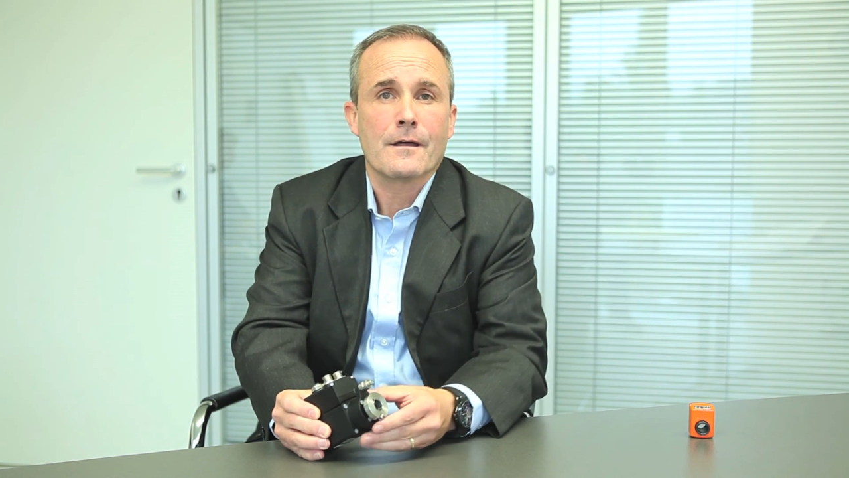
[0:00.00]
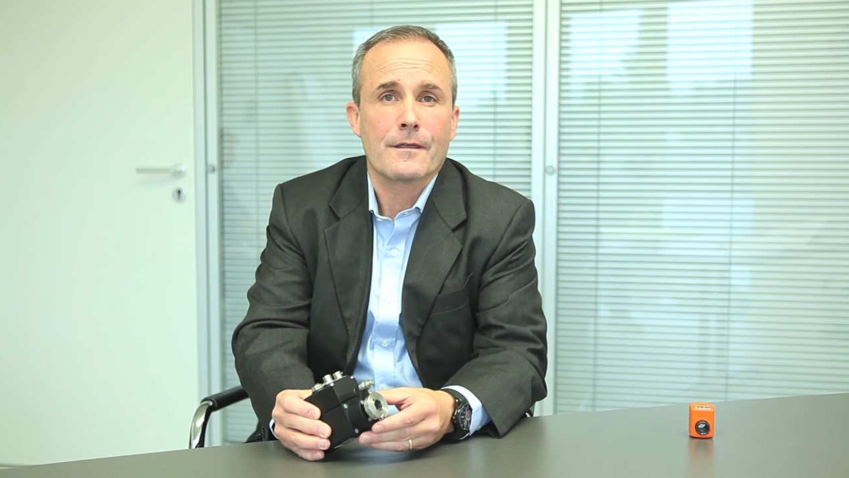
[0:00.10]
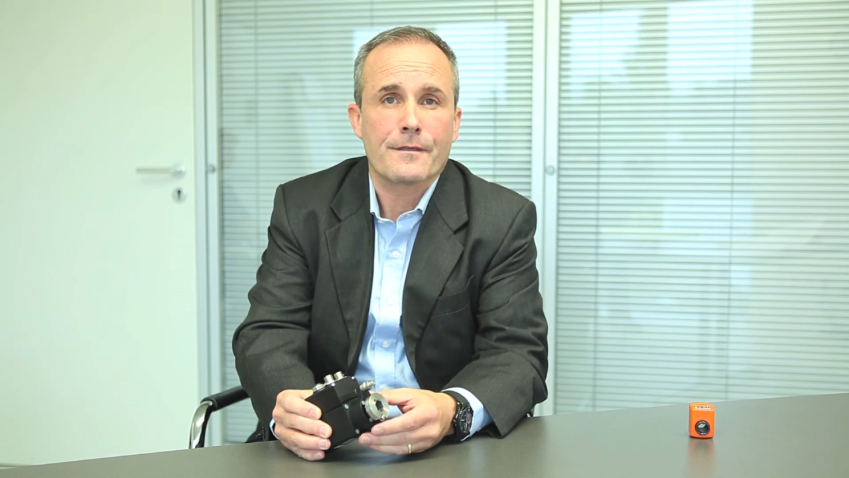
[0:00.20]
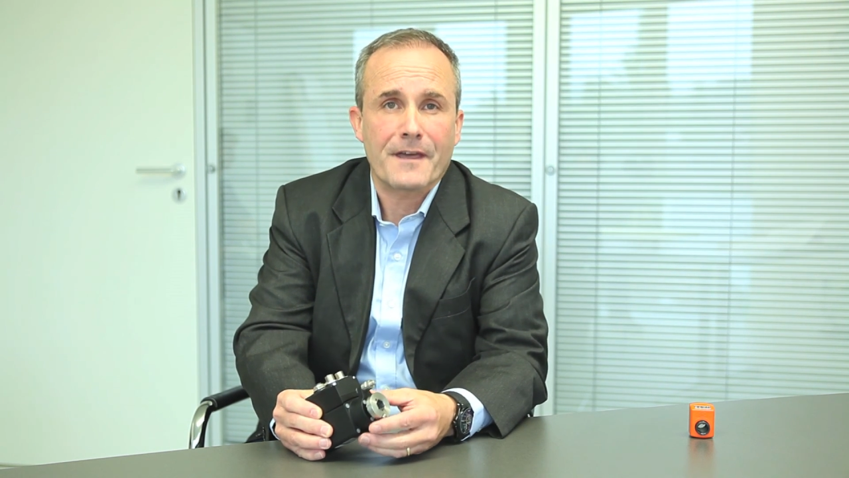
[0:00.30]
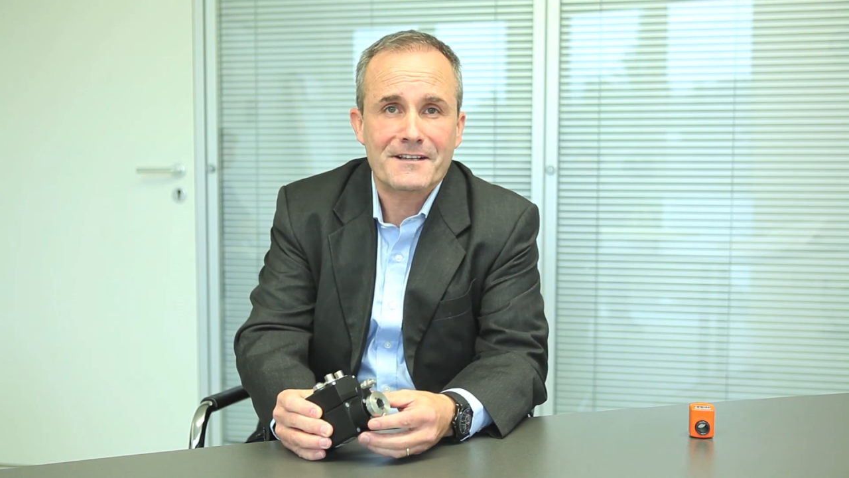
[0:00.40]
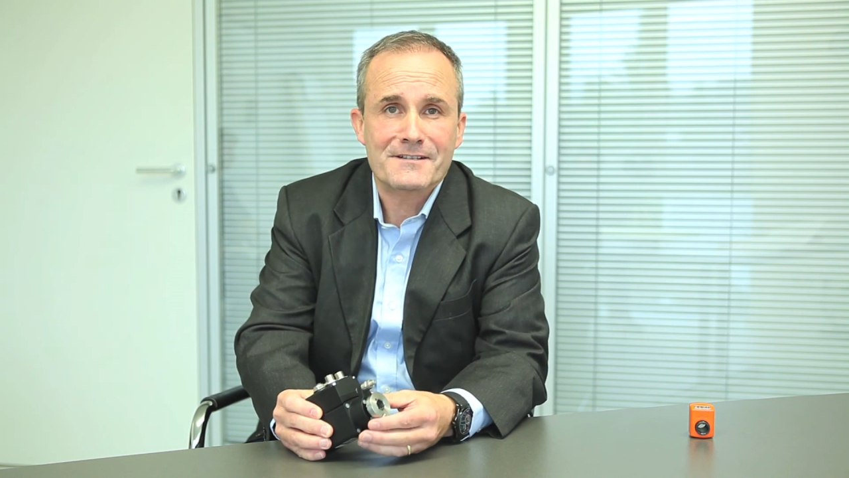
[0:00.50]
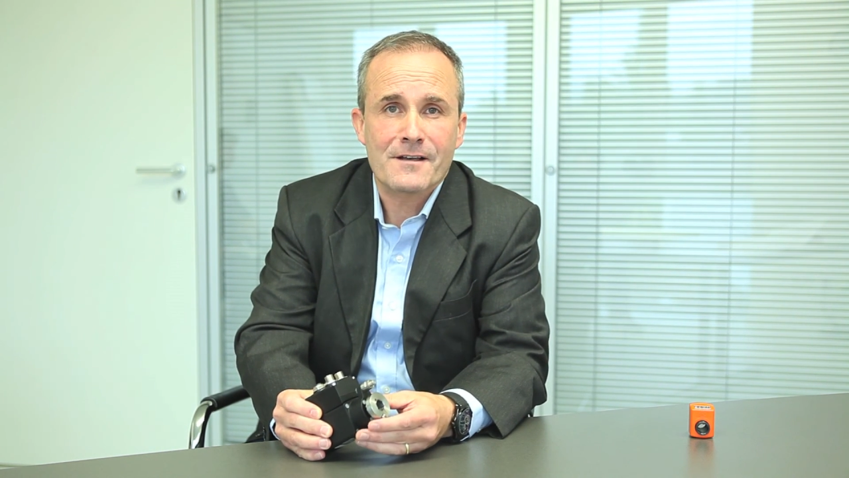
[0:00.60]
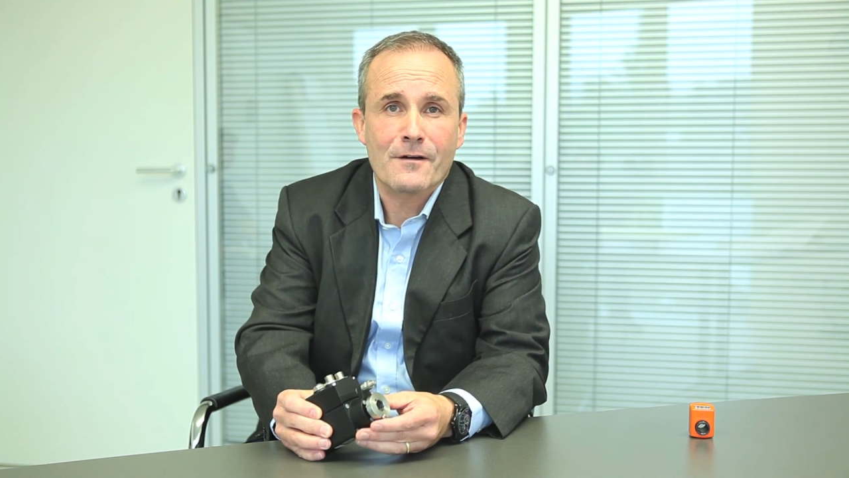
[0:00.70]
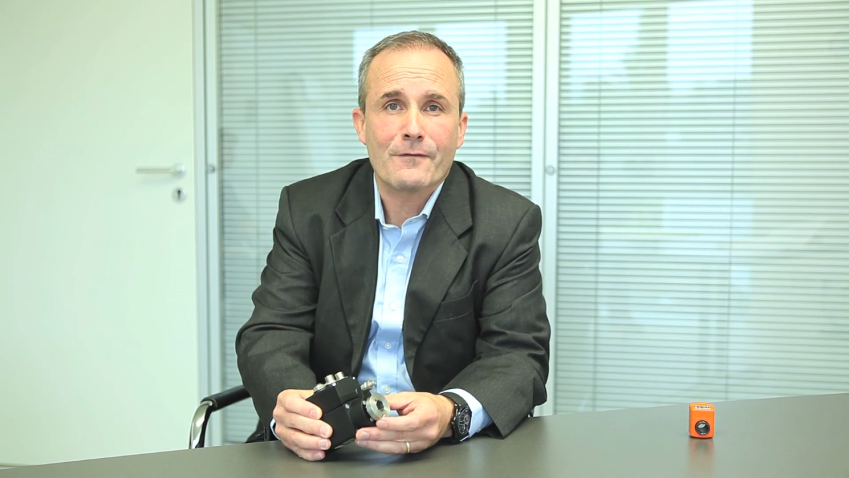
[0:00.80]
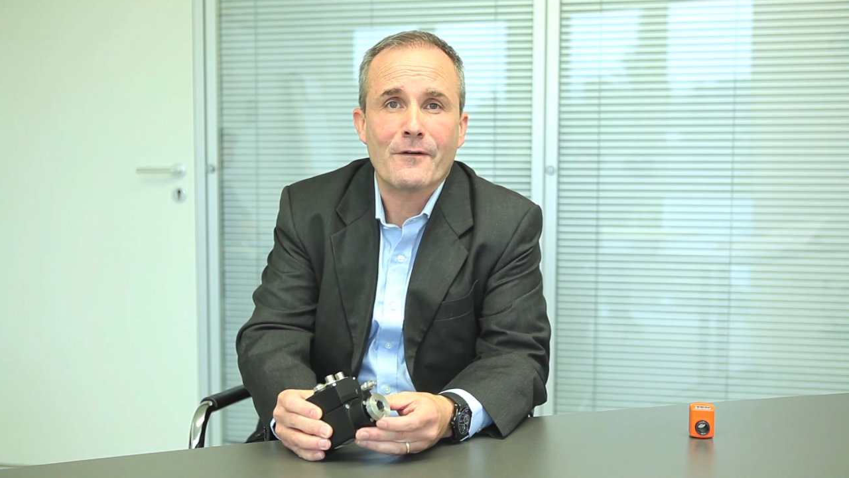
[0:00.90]

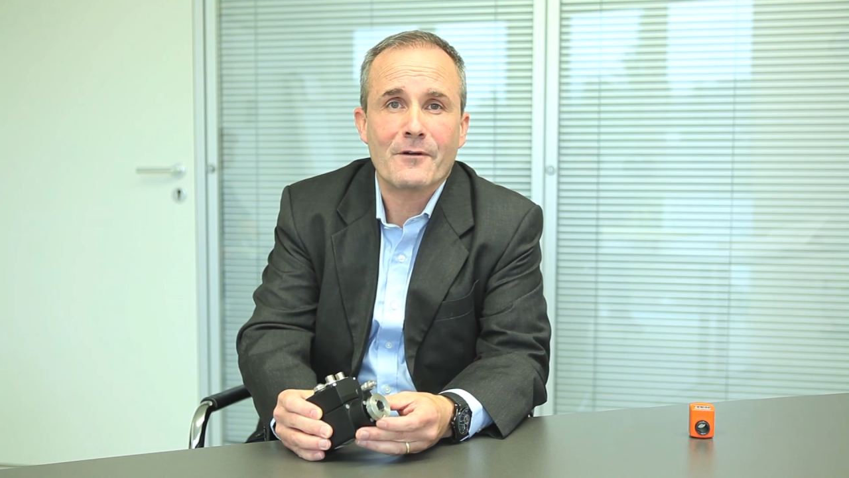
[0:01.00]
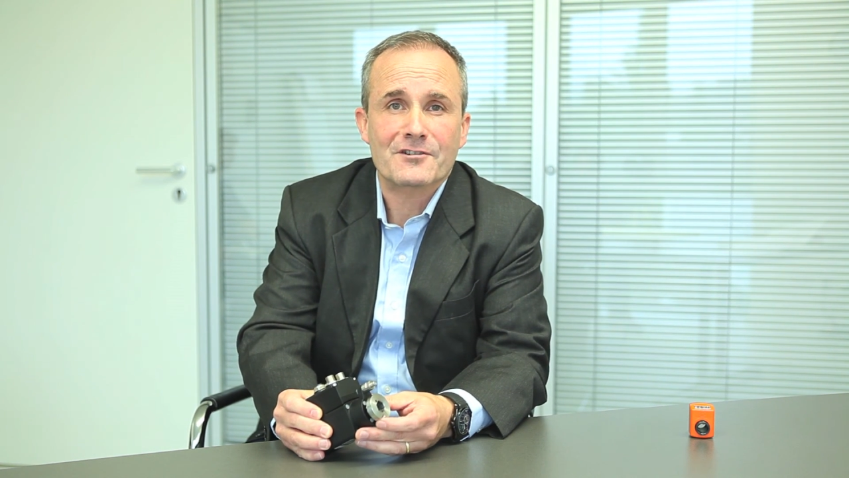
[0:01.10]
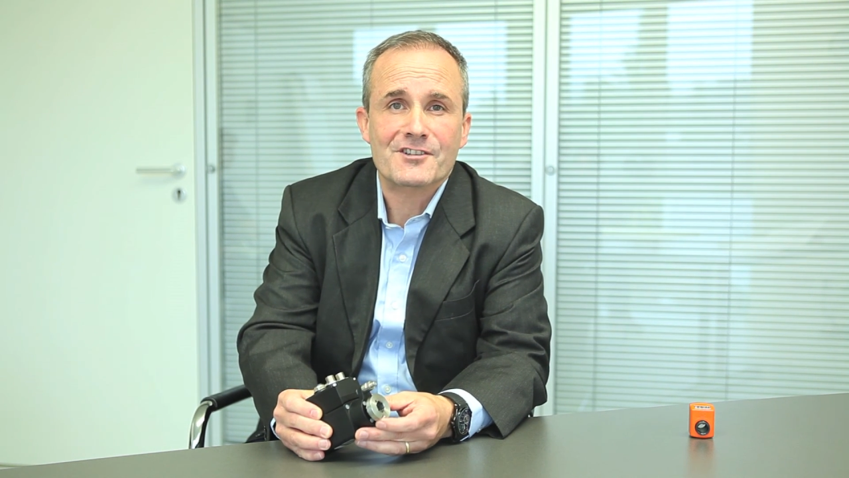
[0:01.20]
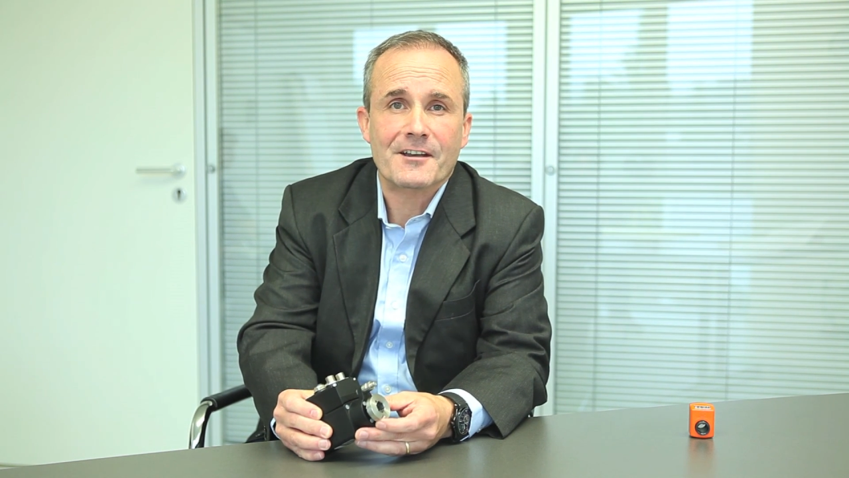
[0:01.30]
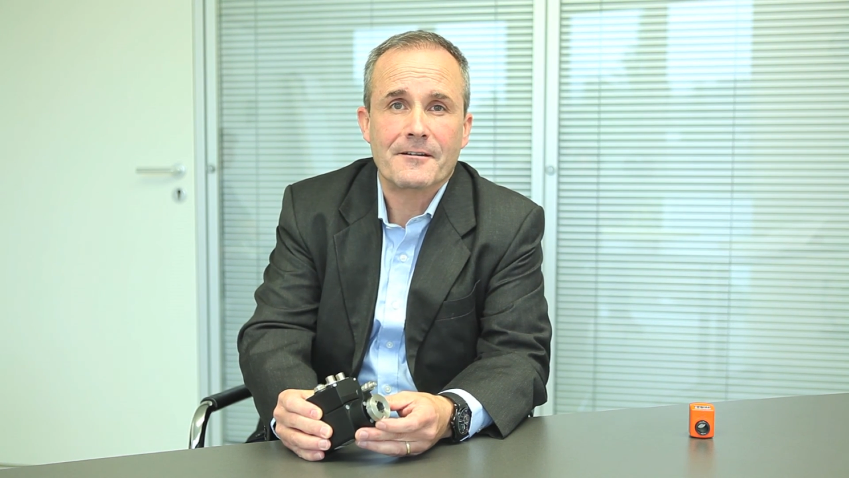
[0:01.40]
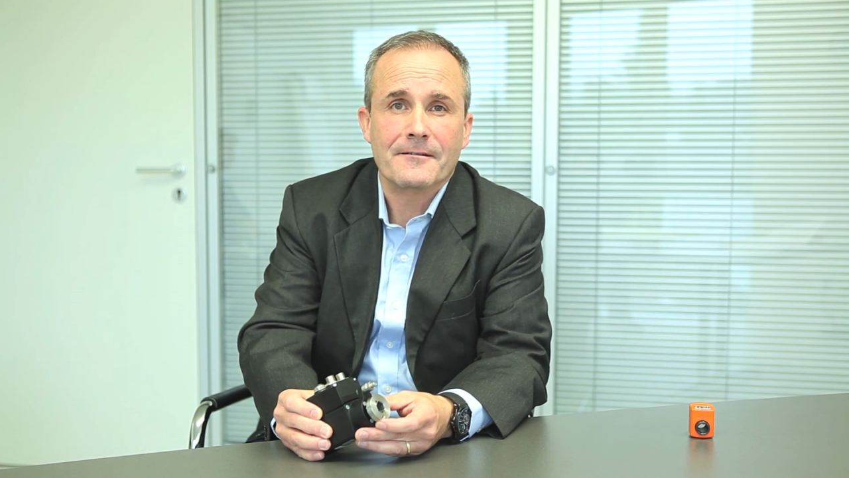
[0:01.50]
Thanks for watching.